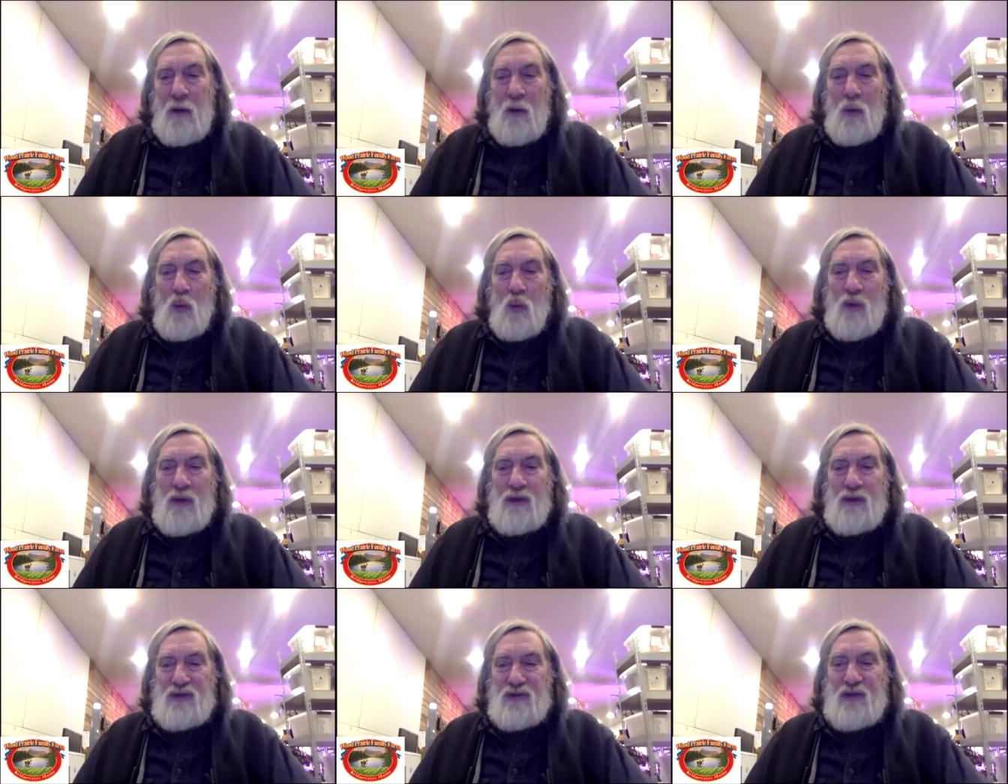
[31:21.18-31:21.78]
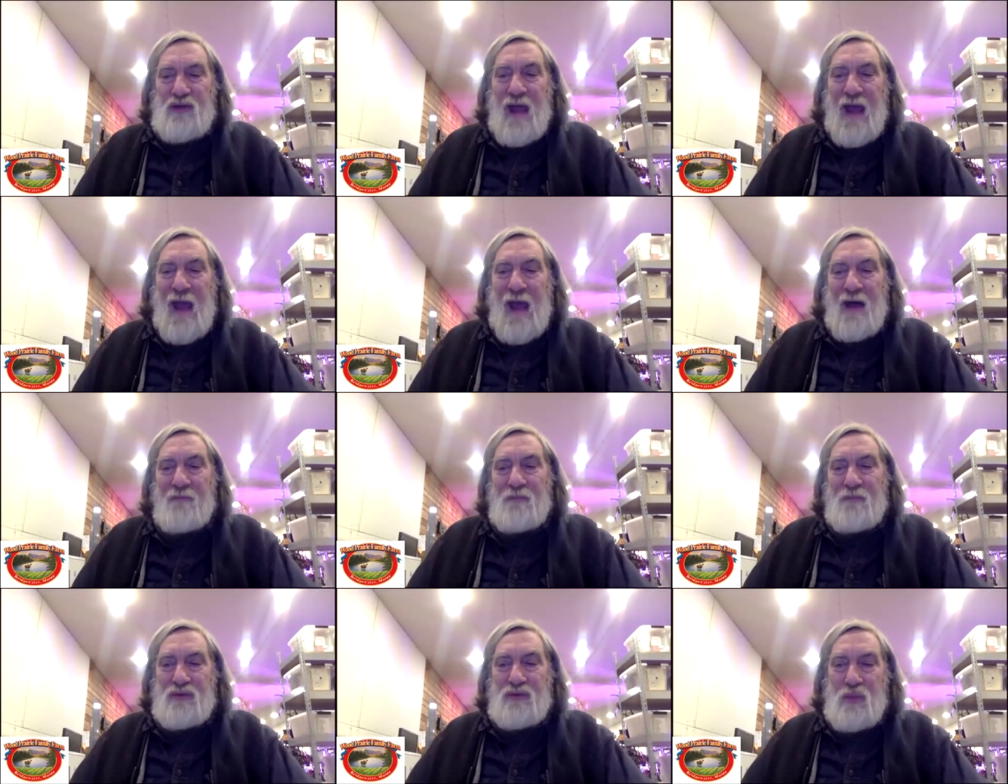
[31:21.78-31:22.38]
So we
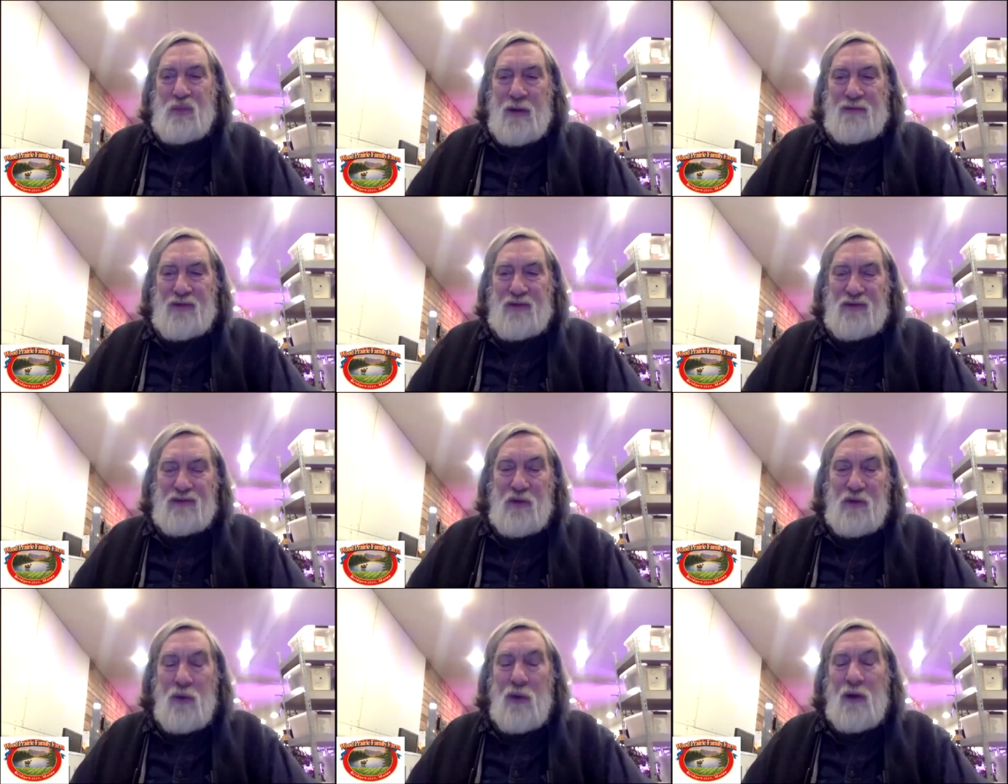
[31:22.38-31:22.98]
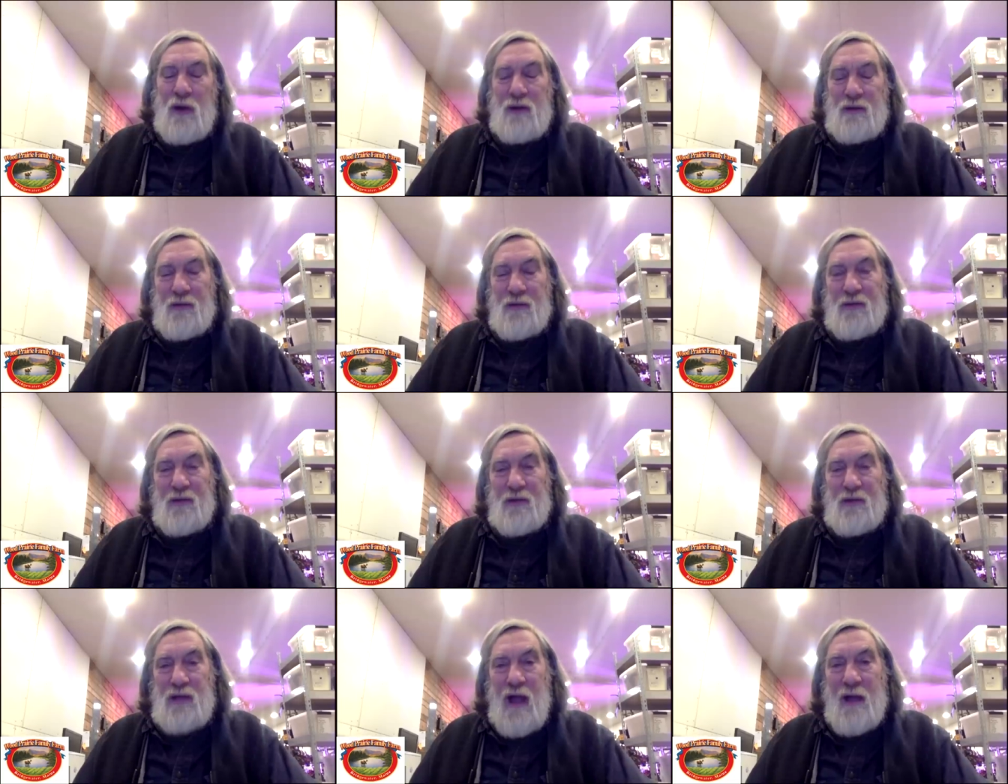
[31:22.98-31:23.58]
just have between the
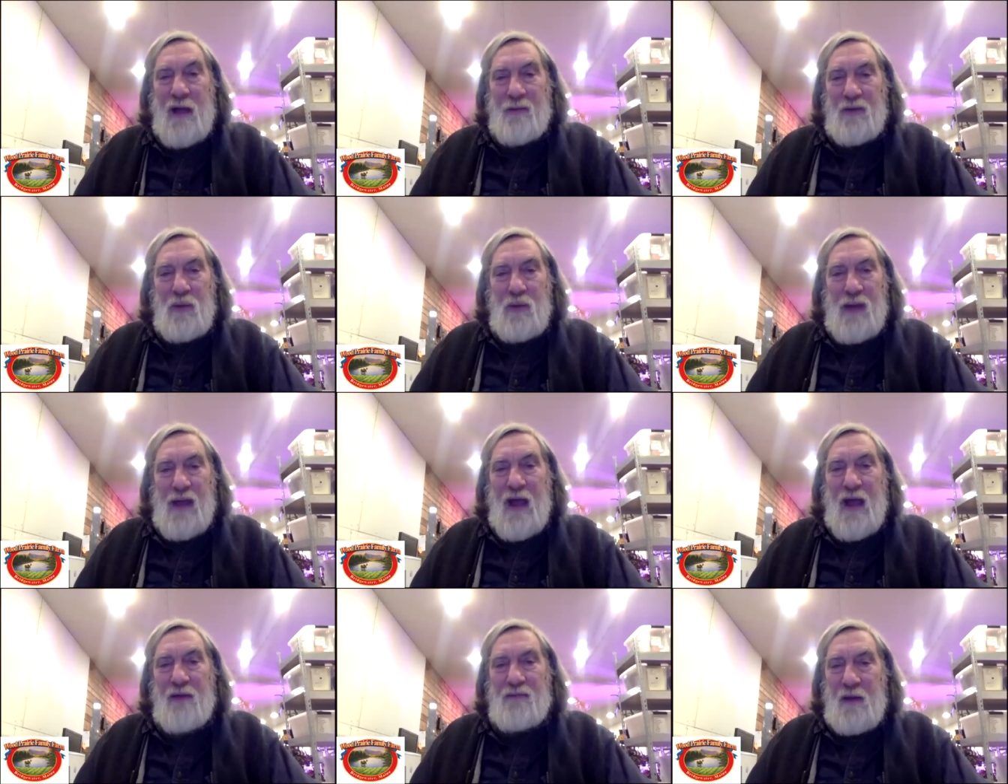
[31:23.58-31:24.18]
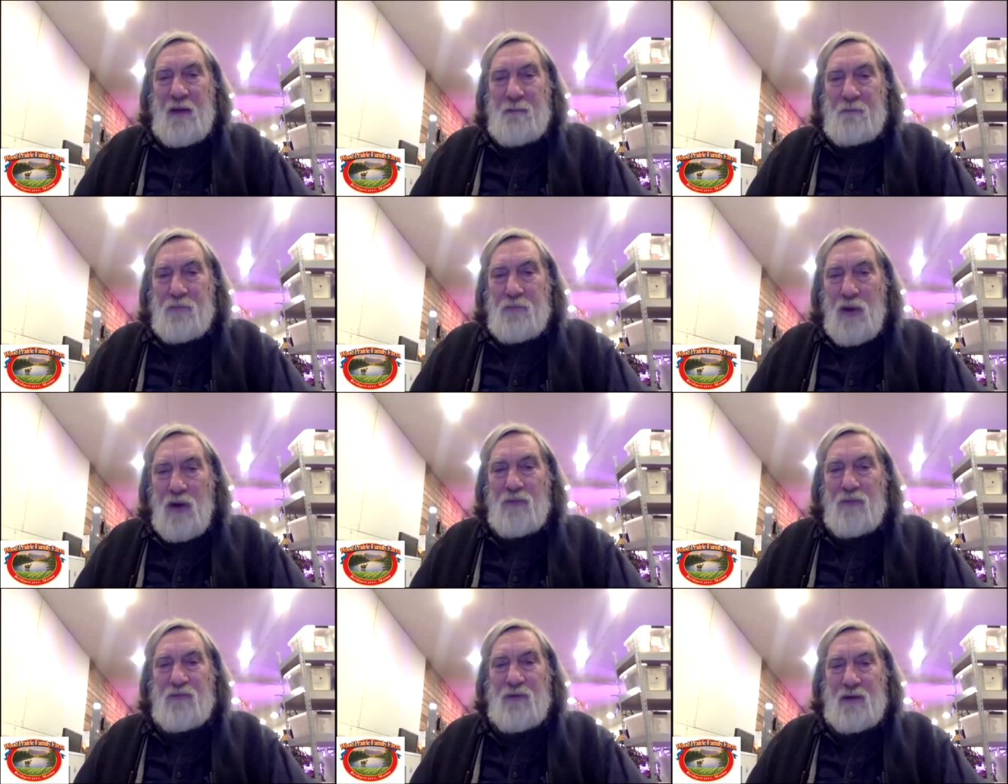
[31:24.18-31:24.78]
soil and the climate, we
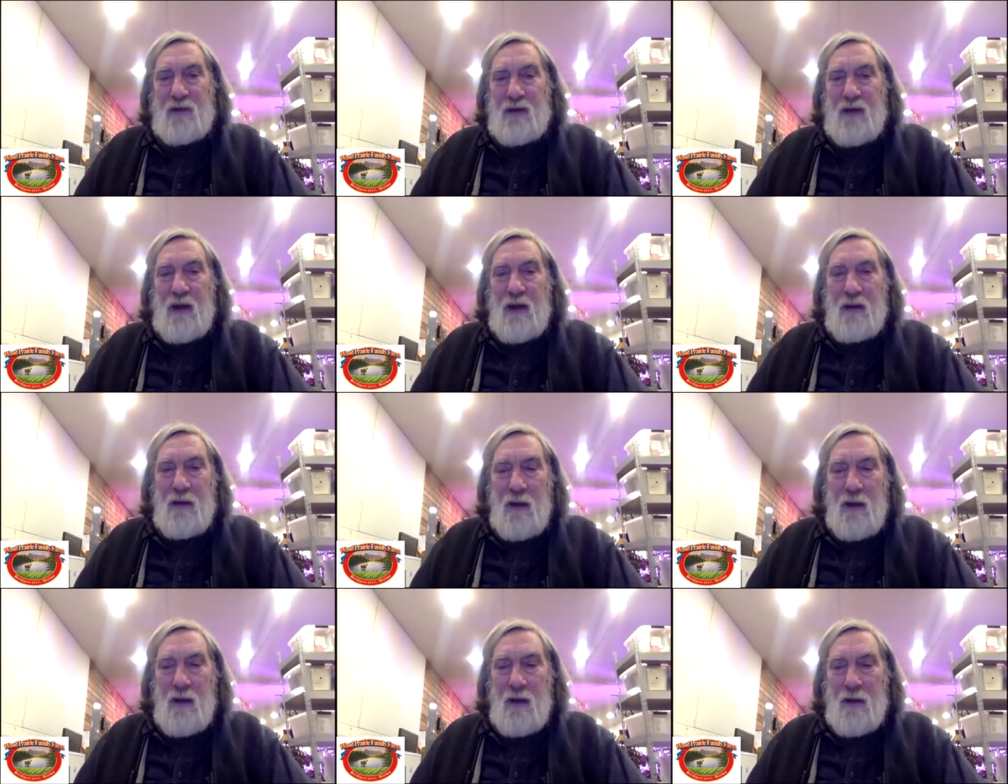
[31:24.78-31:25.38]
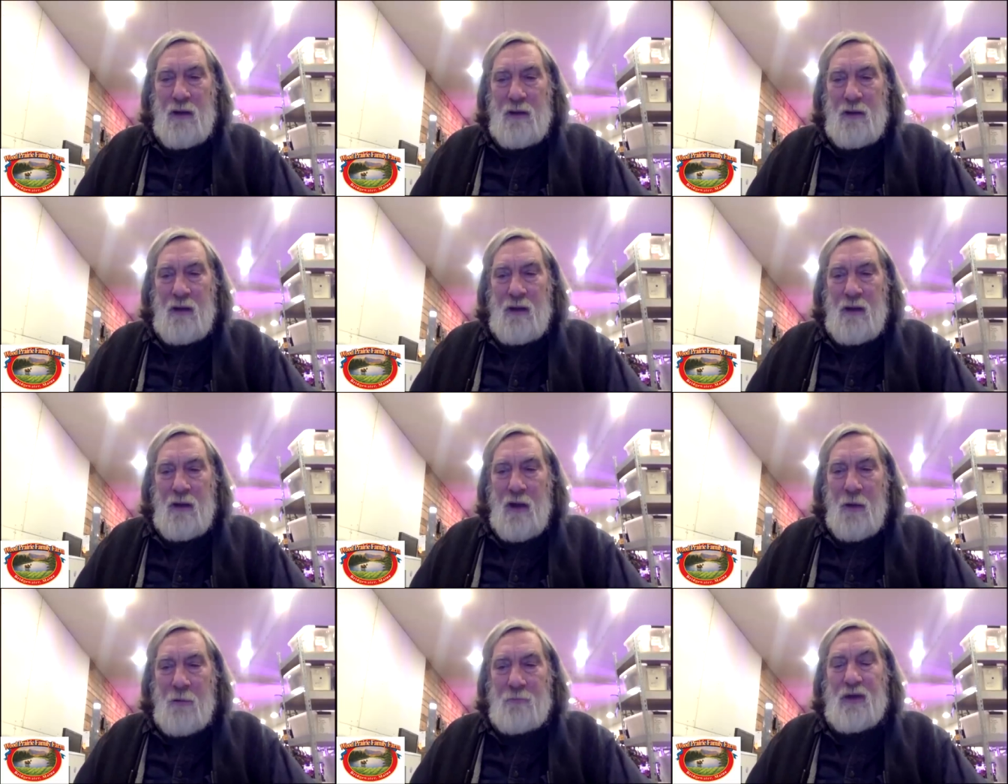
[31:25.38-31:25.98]
have a perfect
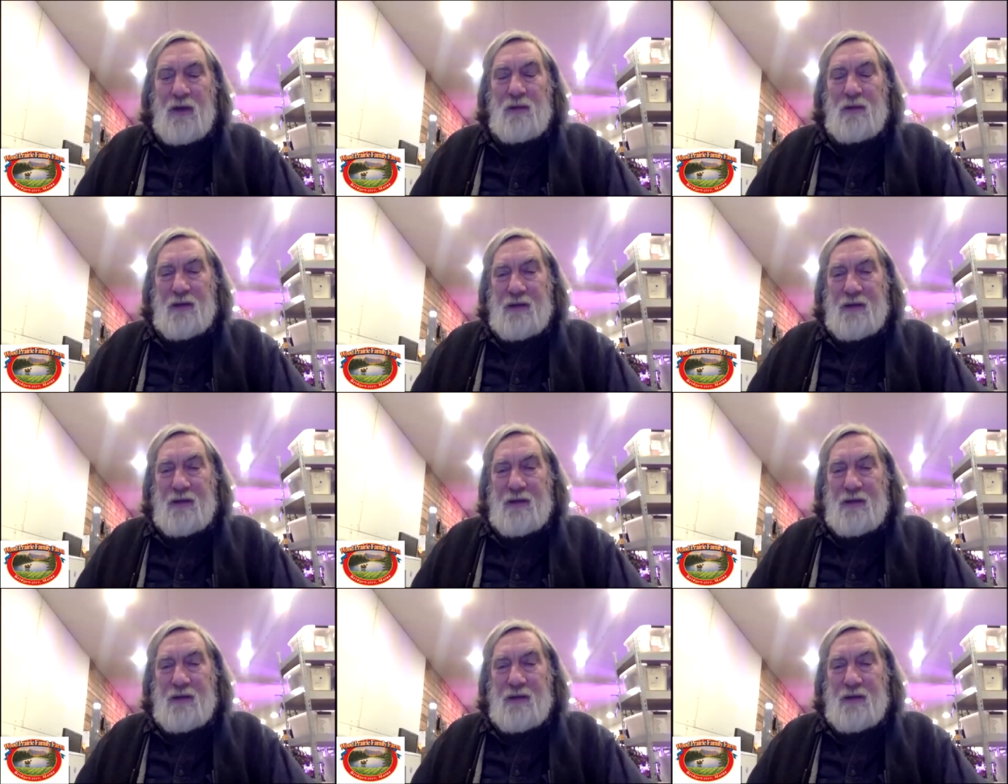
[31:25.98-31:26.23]
uh,